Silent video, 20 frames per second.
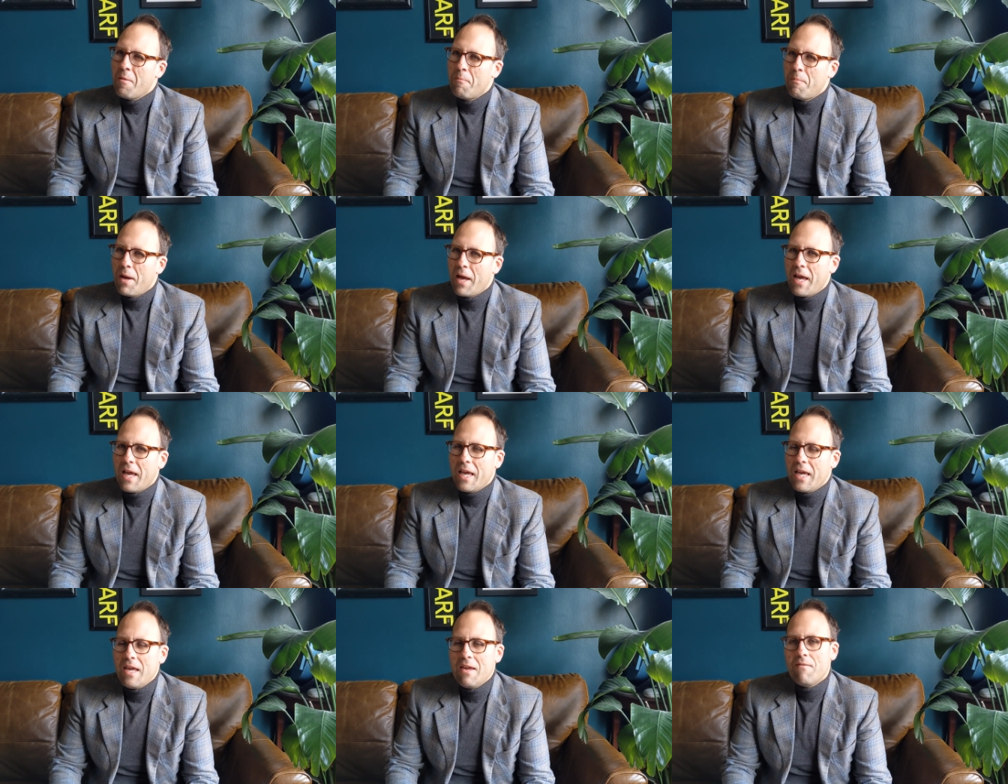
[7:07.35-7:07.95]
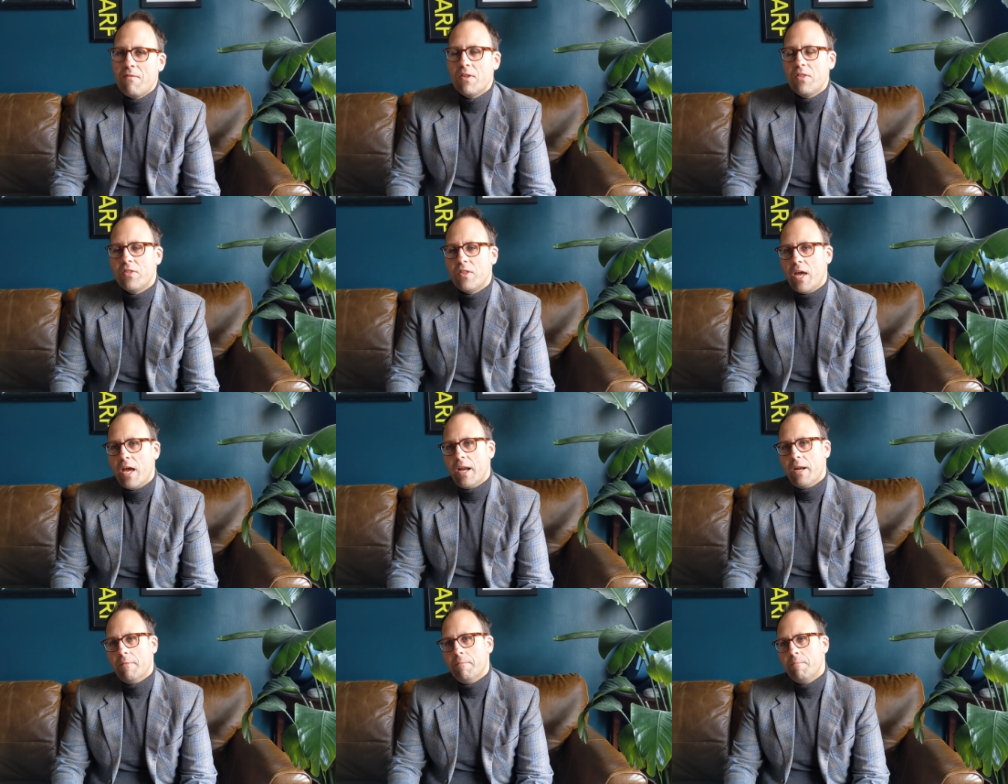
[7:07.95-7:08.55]
But even
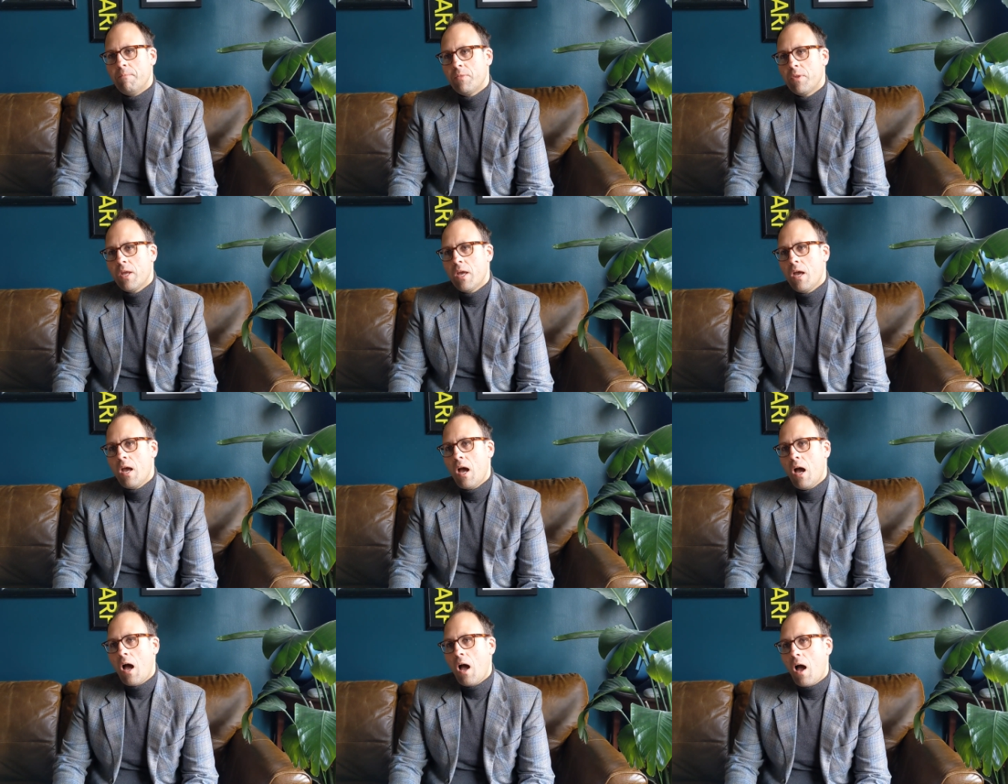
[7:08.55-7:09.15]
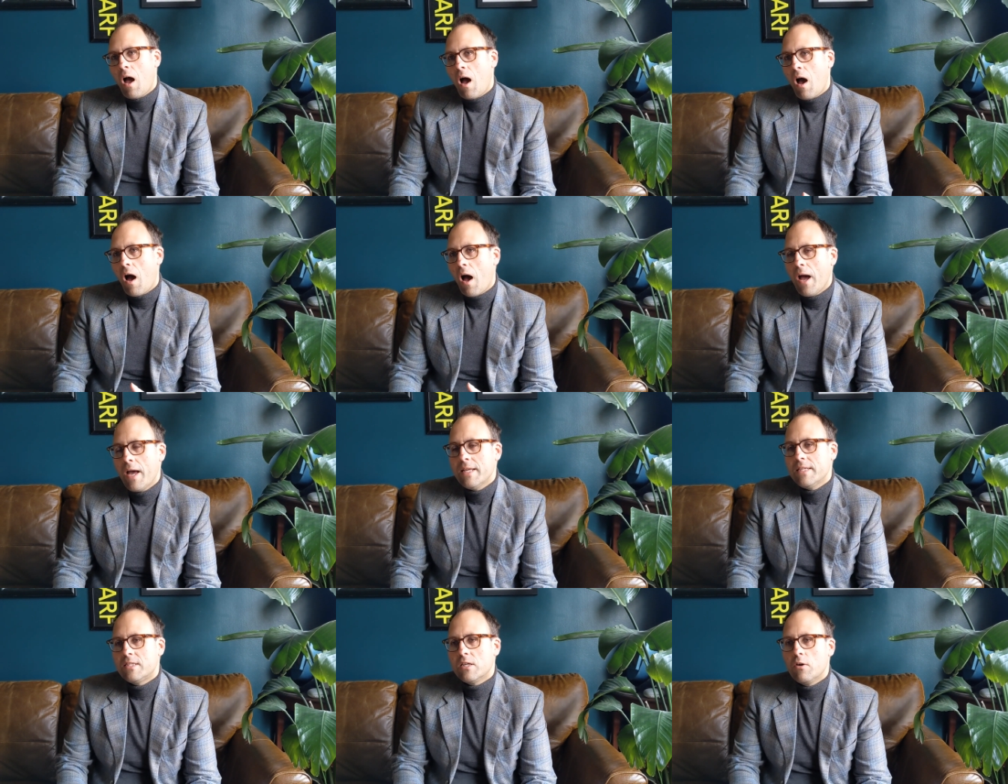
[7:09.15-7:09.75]
then,
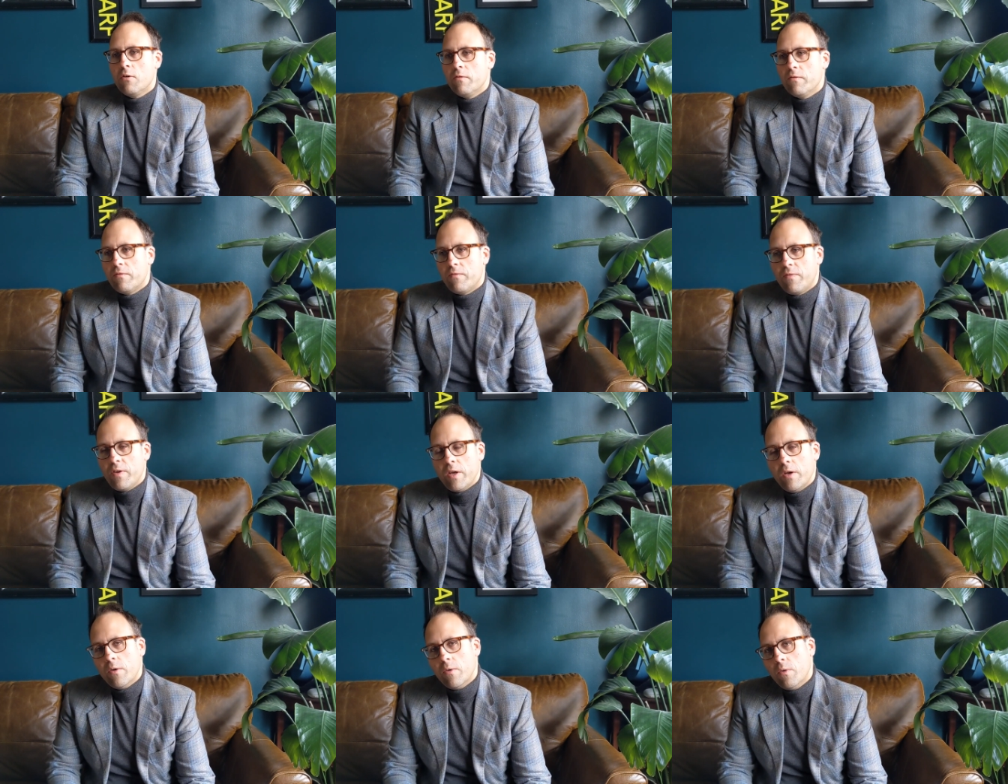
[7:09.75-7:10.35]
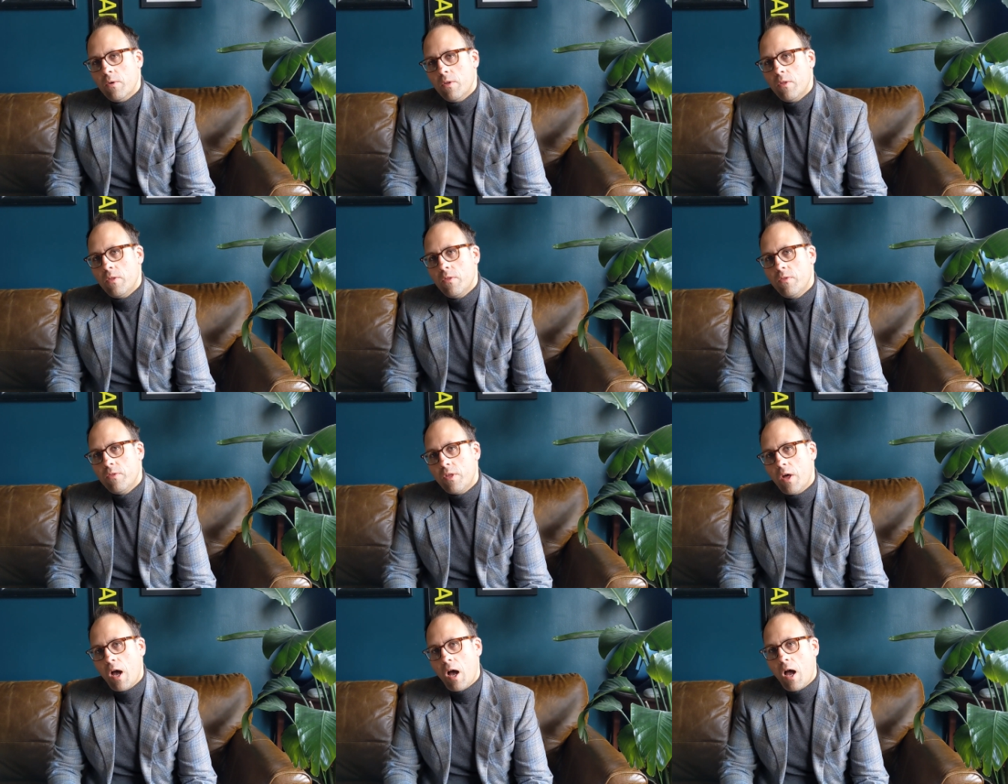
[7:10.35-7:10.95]
I don't feel
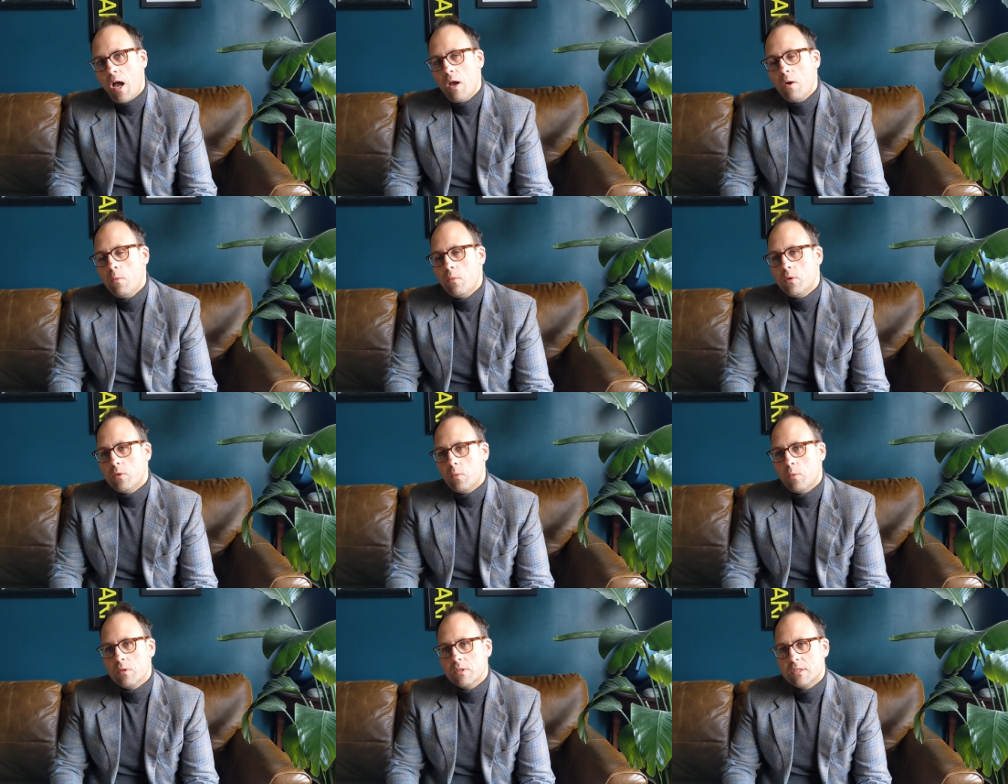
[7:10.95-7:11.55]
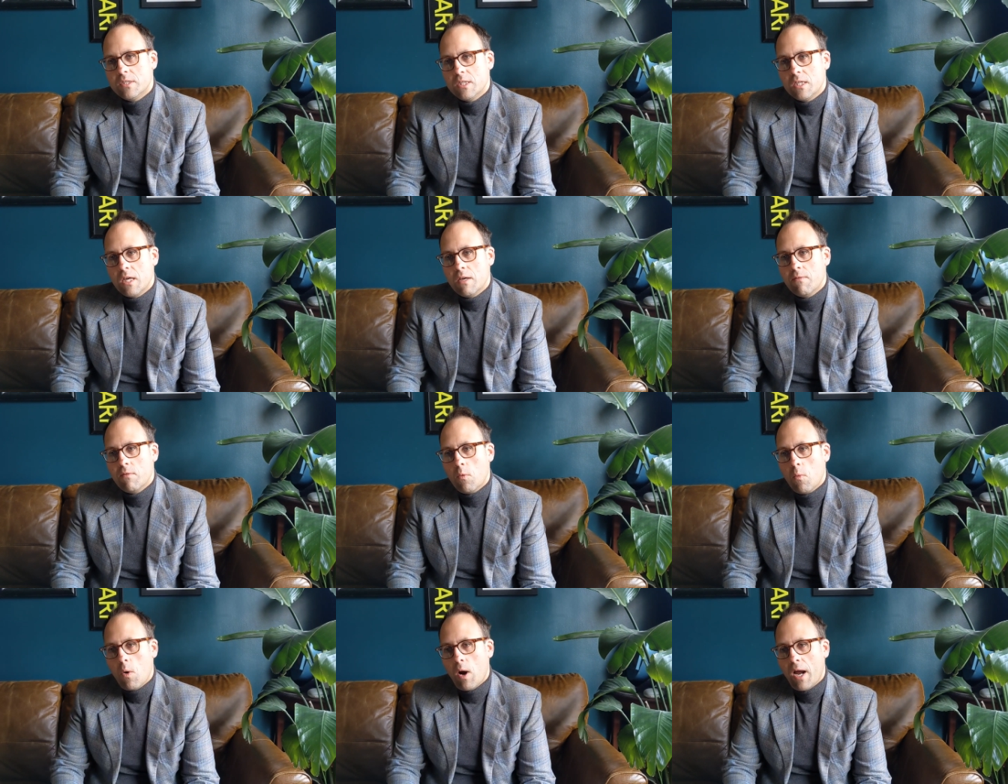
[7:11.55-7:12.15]
that I would want to
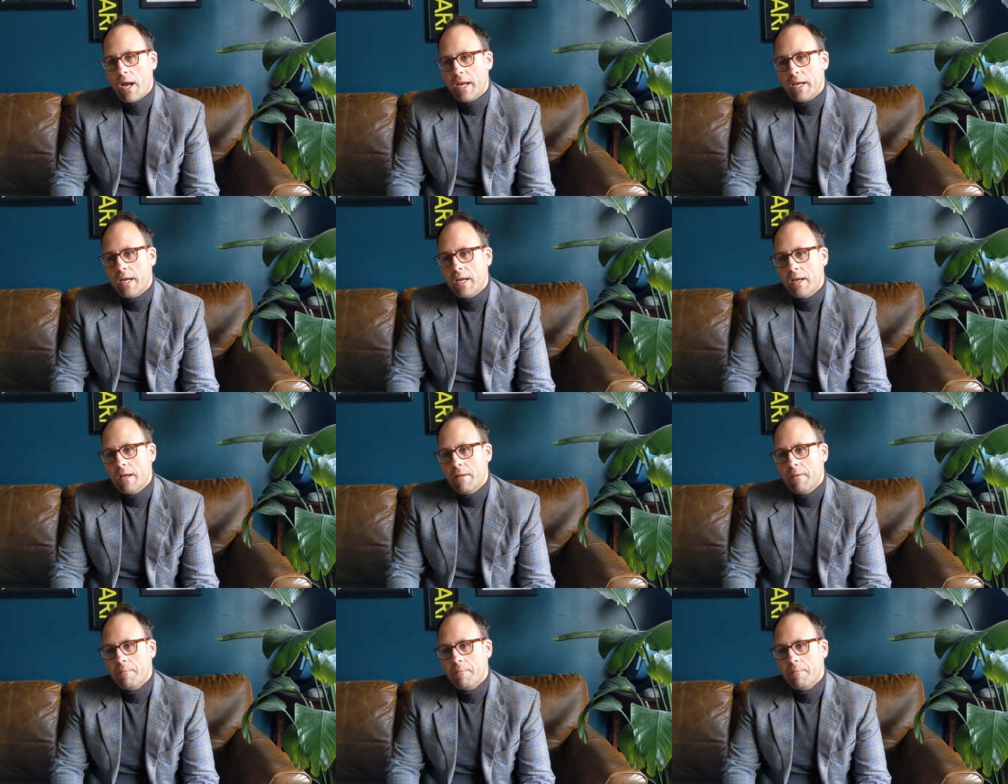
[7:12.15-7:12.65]
give away